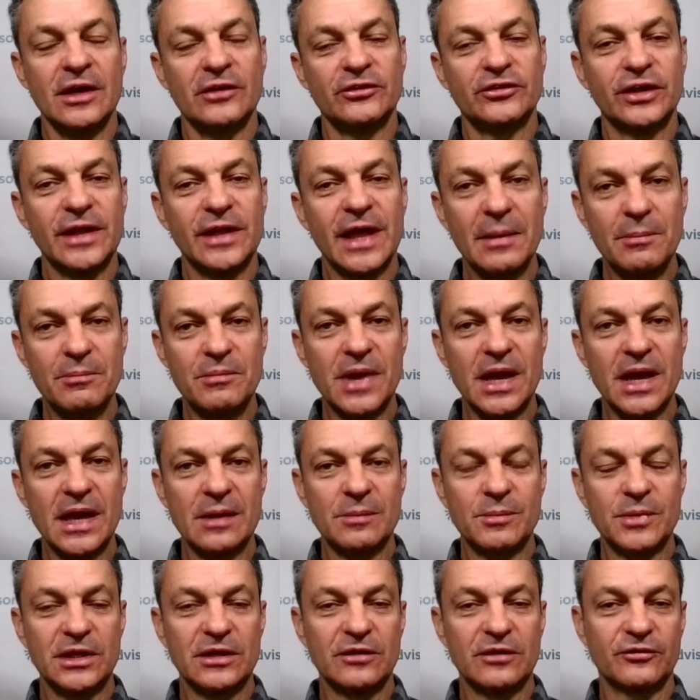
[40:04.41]
So that
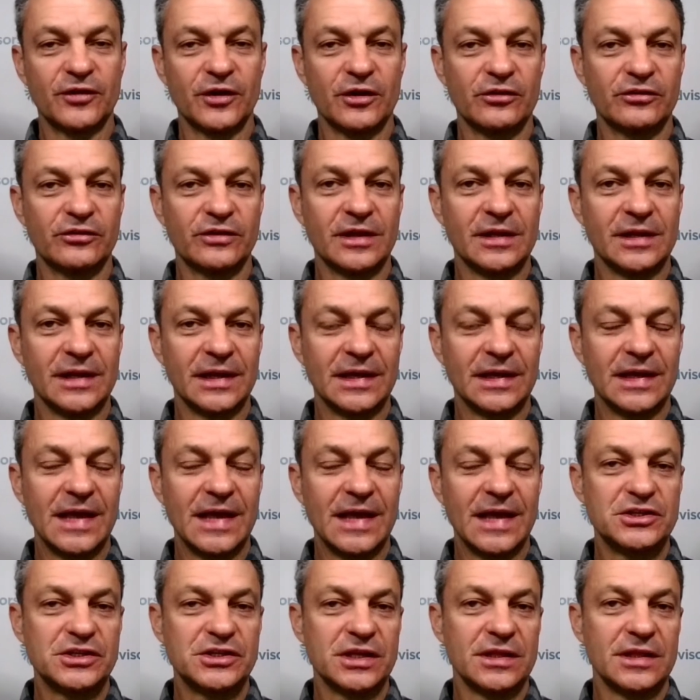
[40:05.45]
may be the first
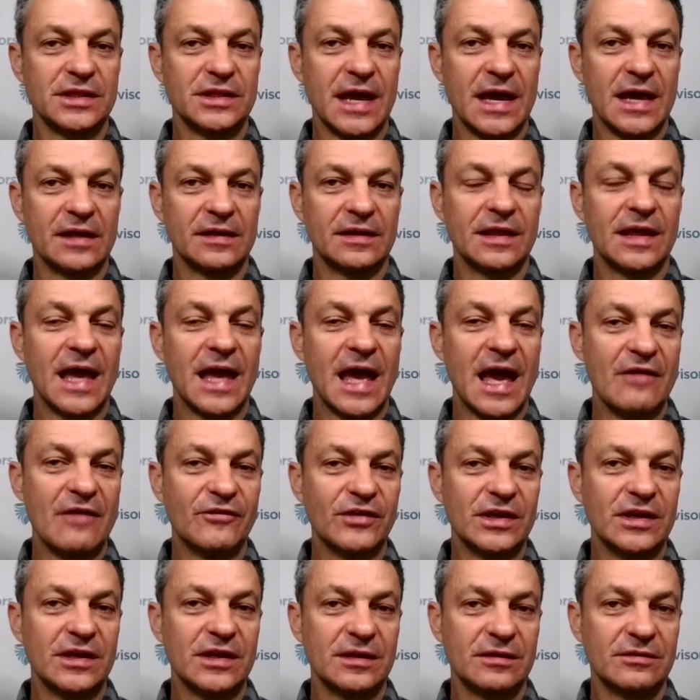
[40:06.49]
indication that
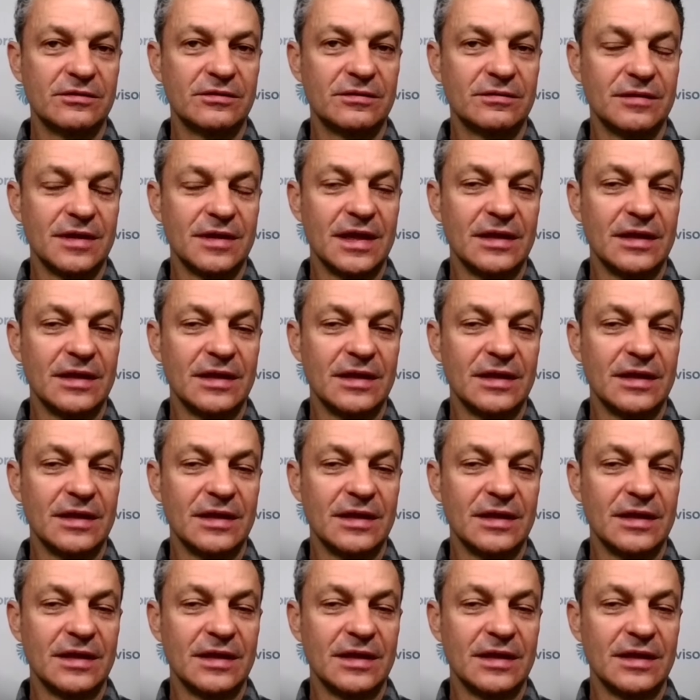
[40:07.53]
heavily